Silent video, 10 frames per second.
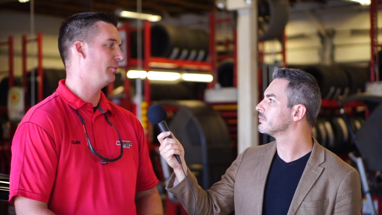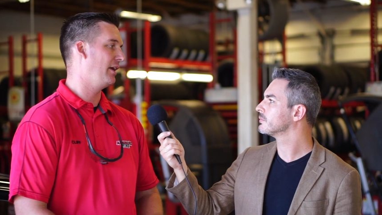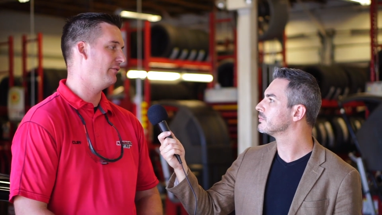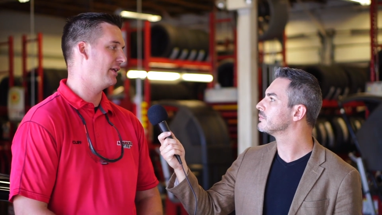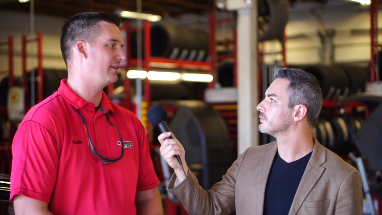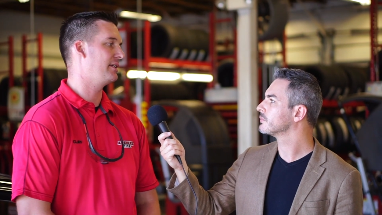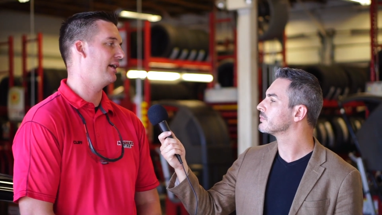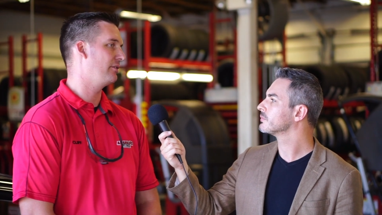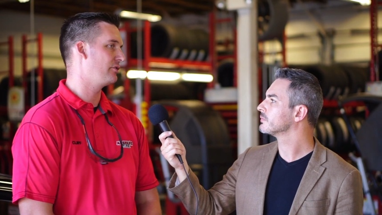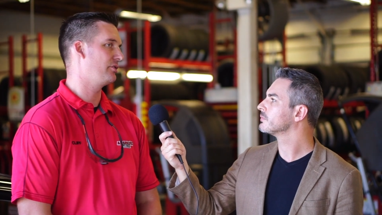Speaker 1: life out of the
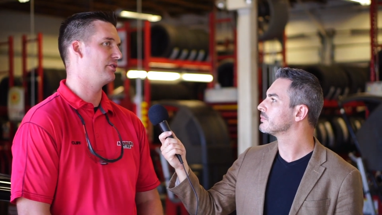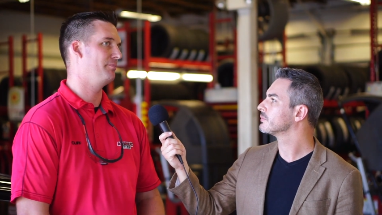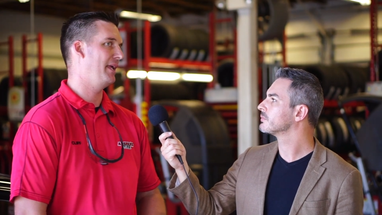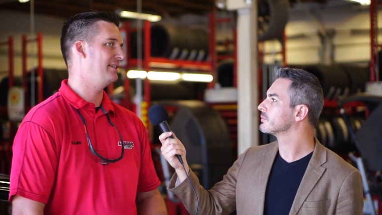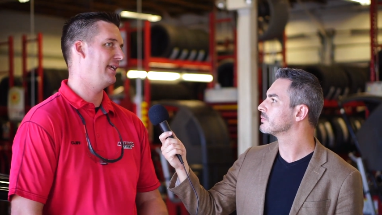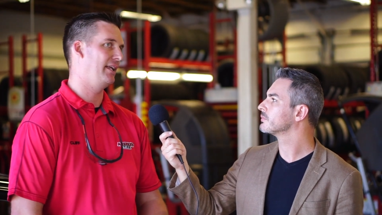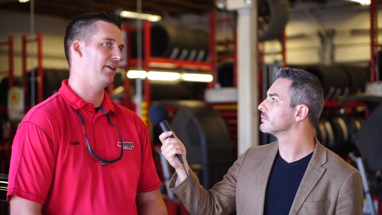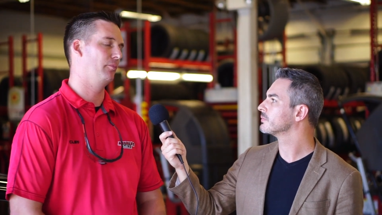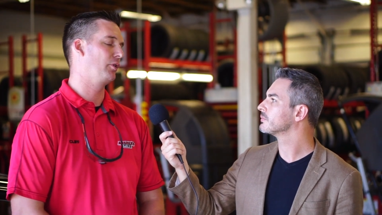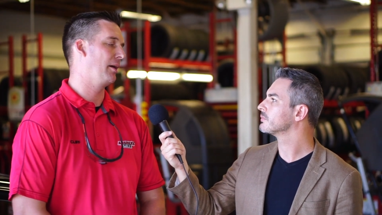tires, just maintaining
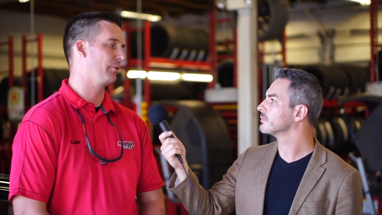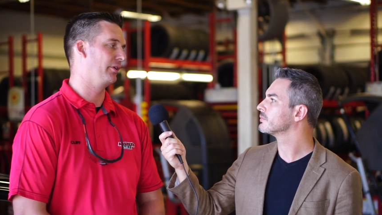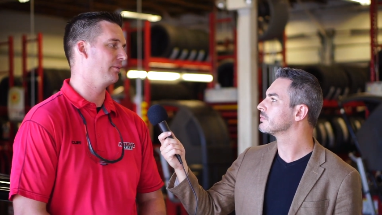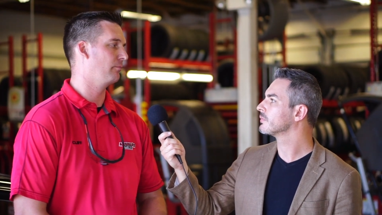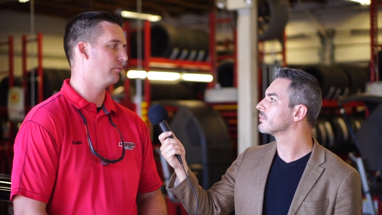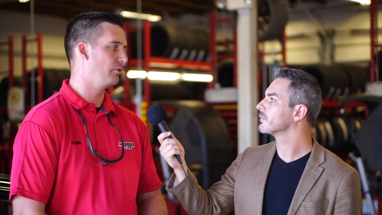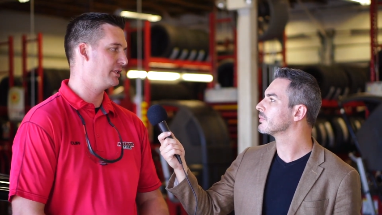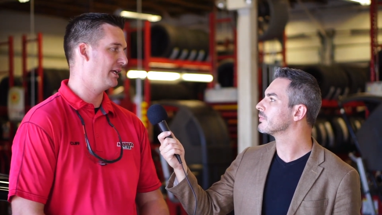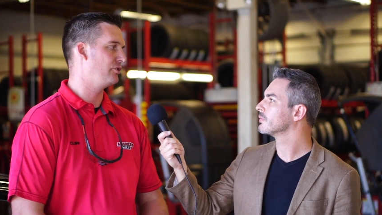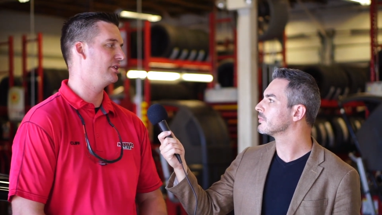them properly,
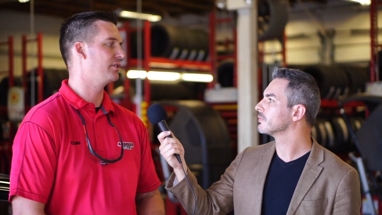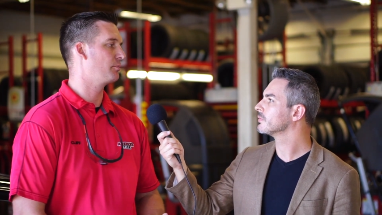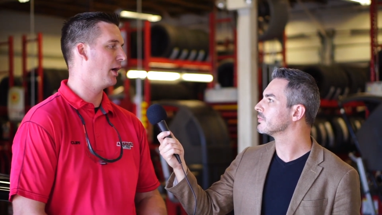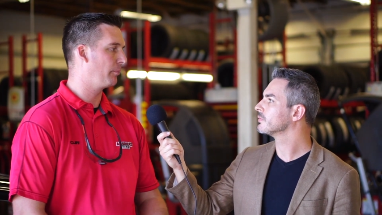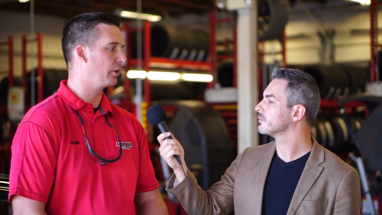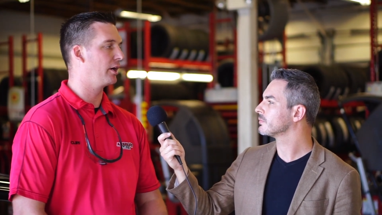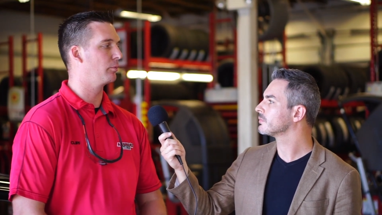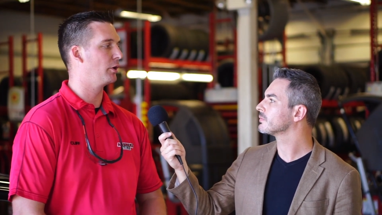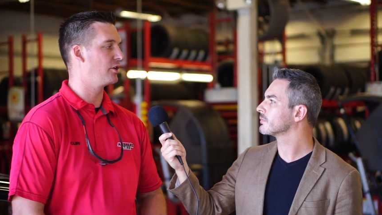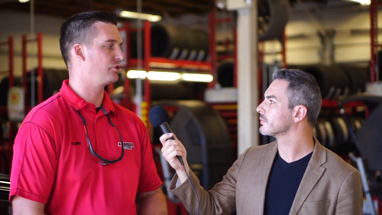rotations, proper air
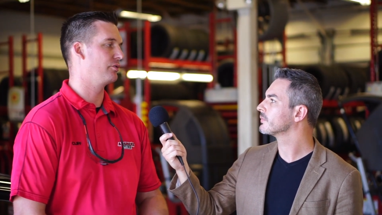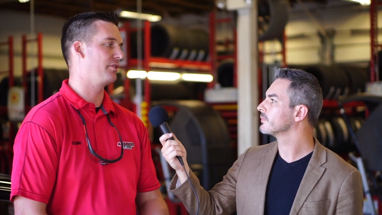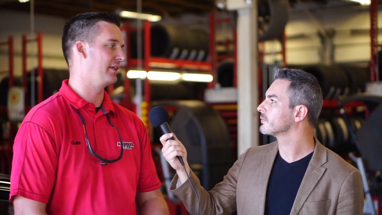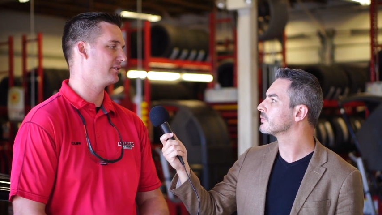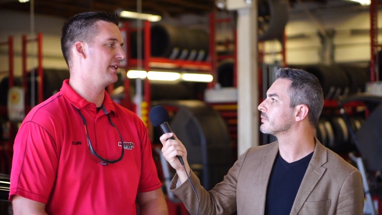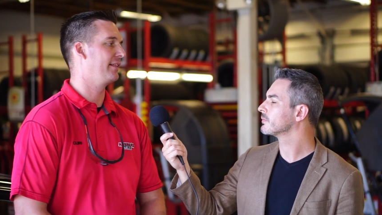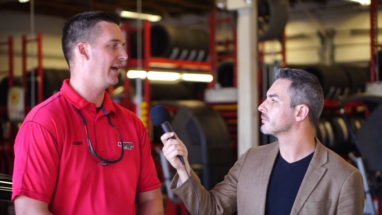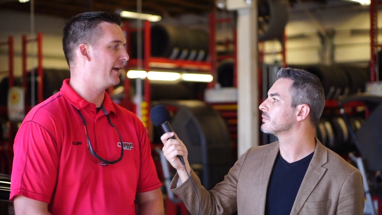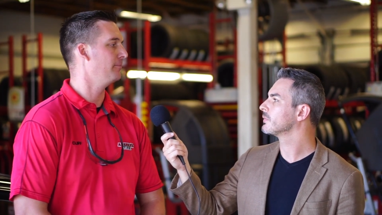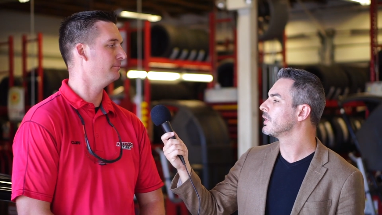pressure, things like
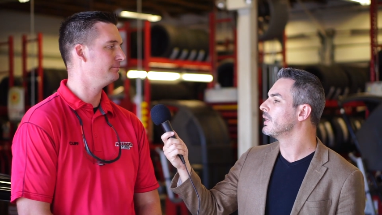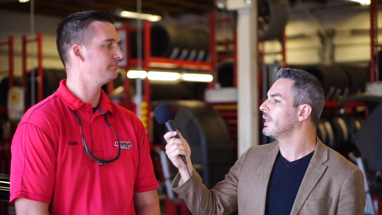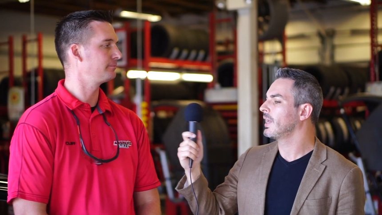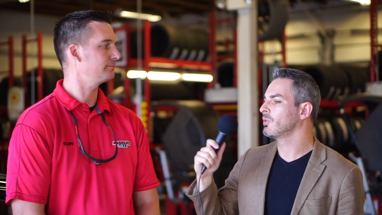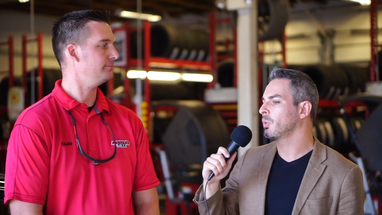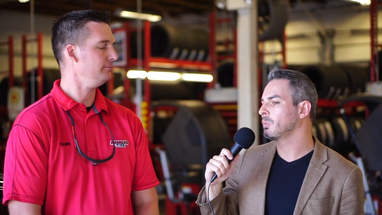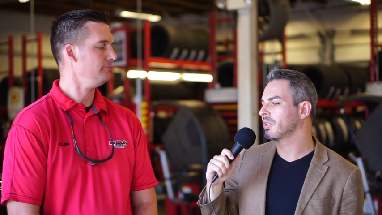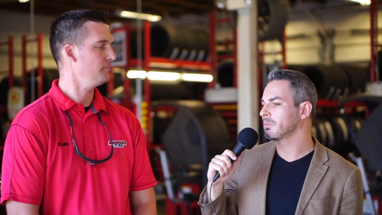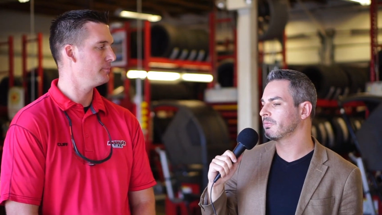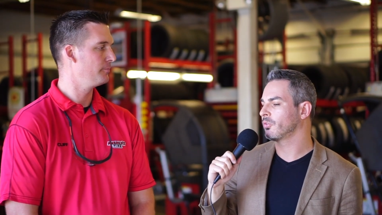that.
Speaker 2: And when we
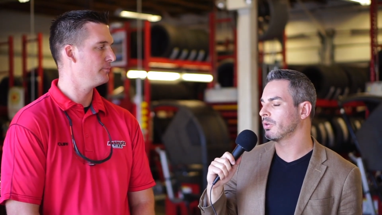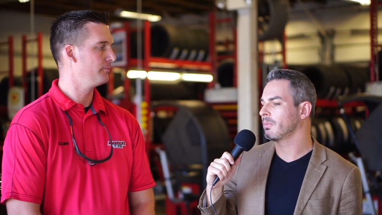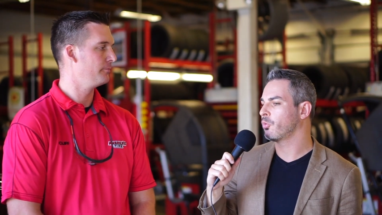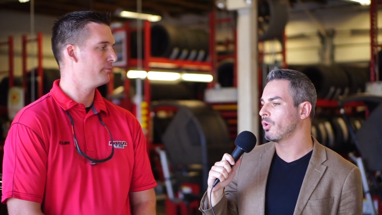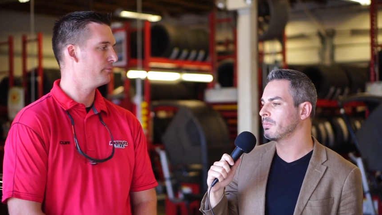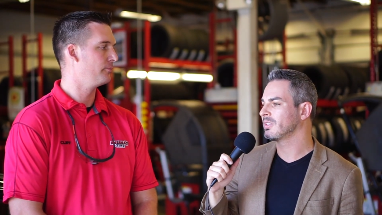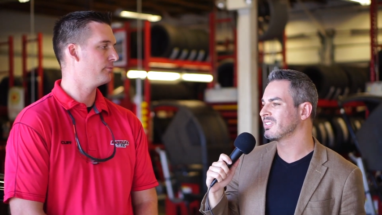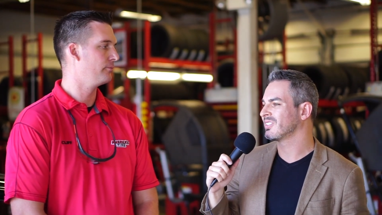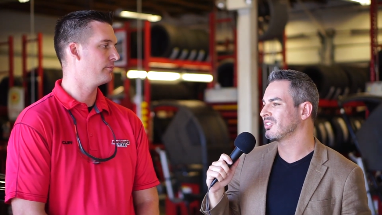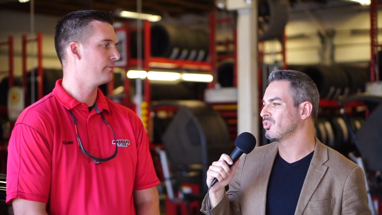come in for an appointment,
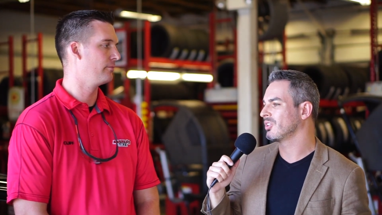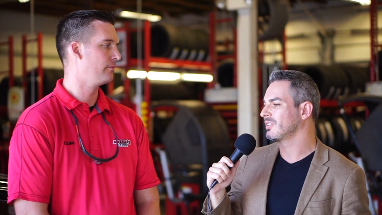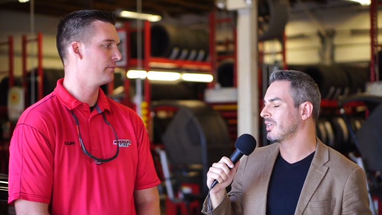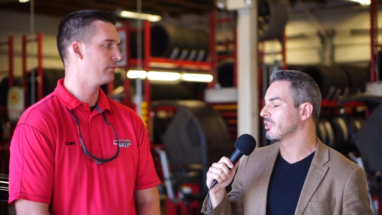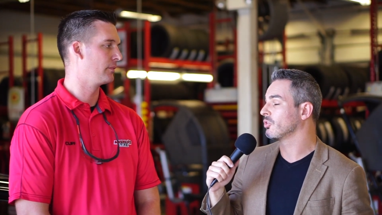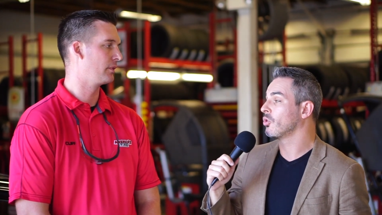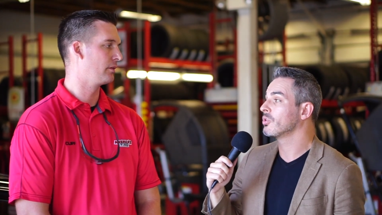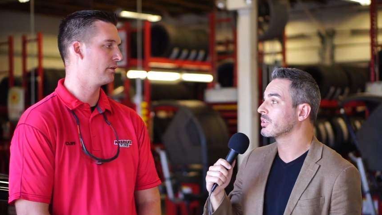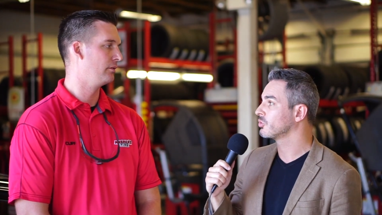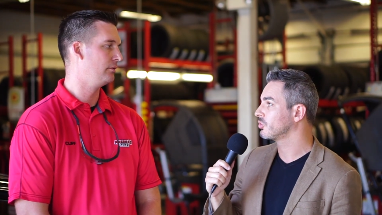does it usually take
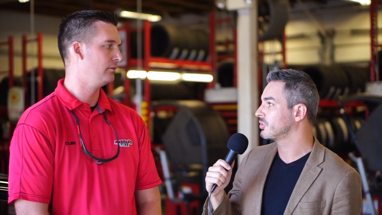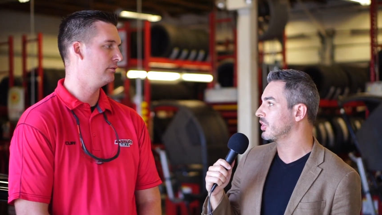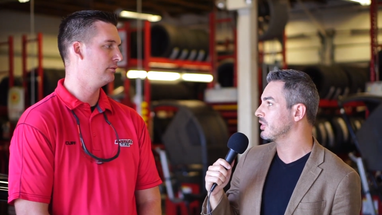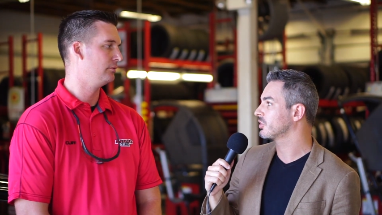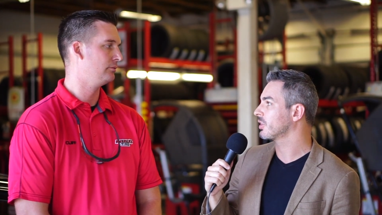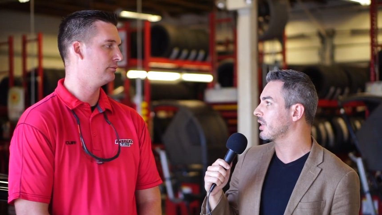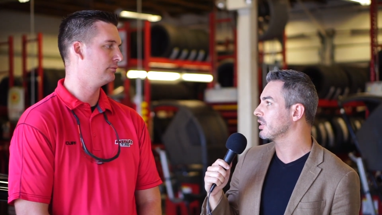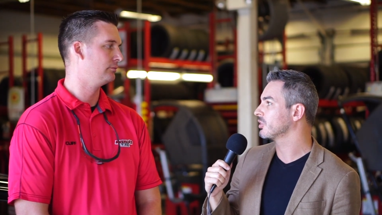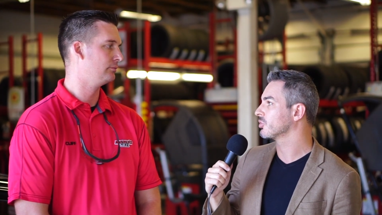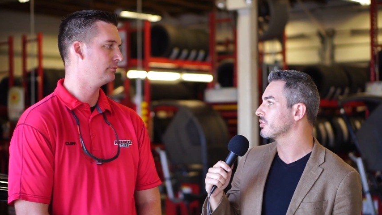longer to change
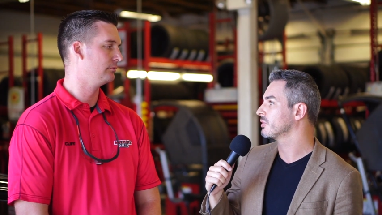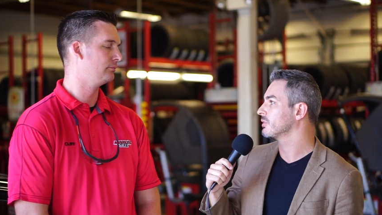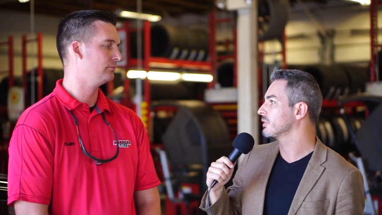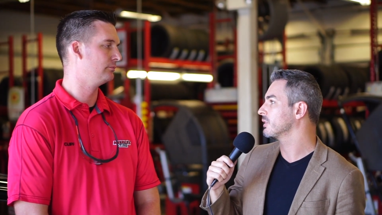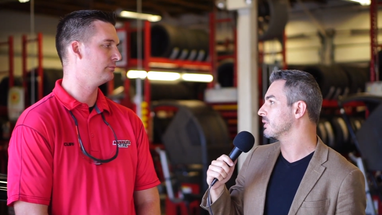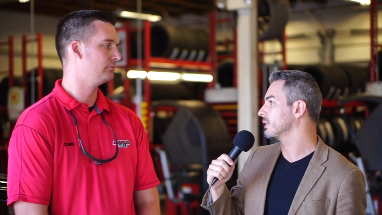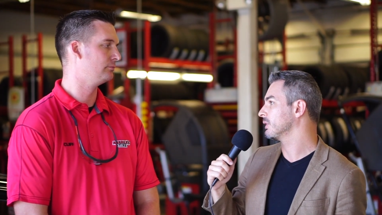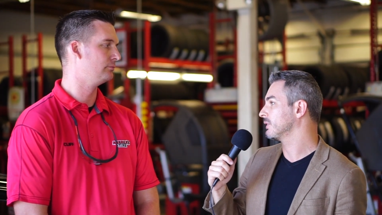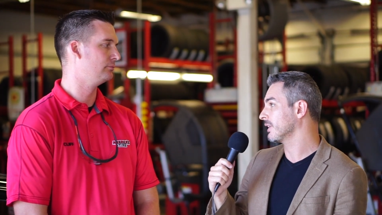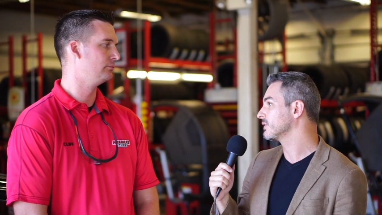tires on uh,
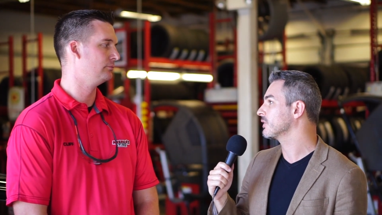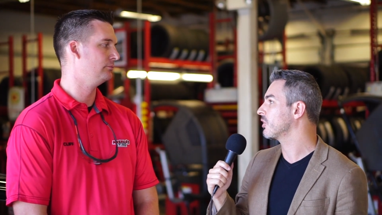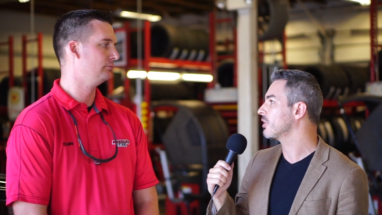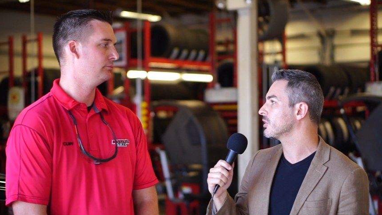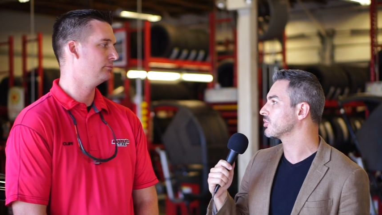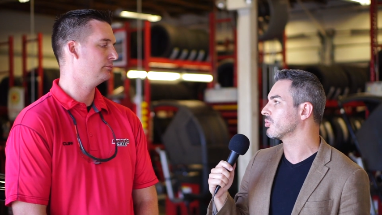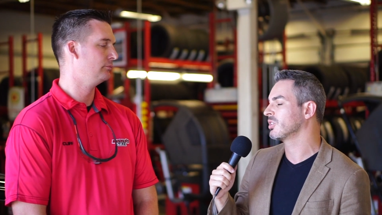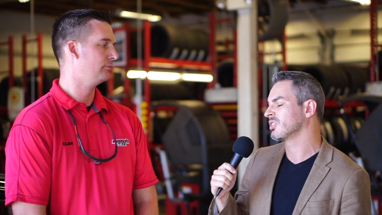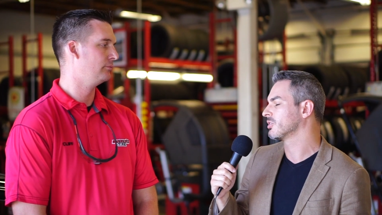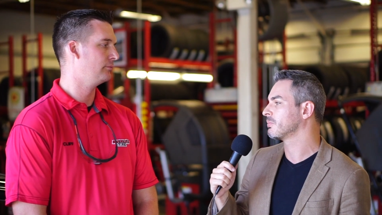Tesla cars, or
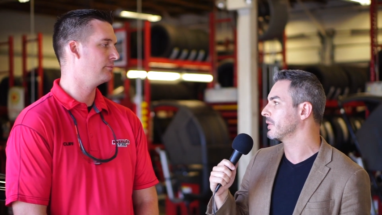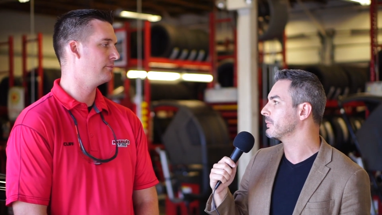it's pretty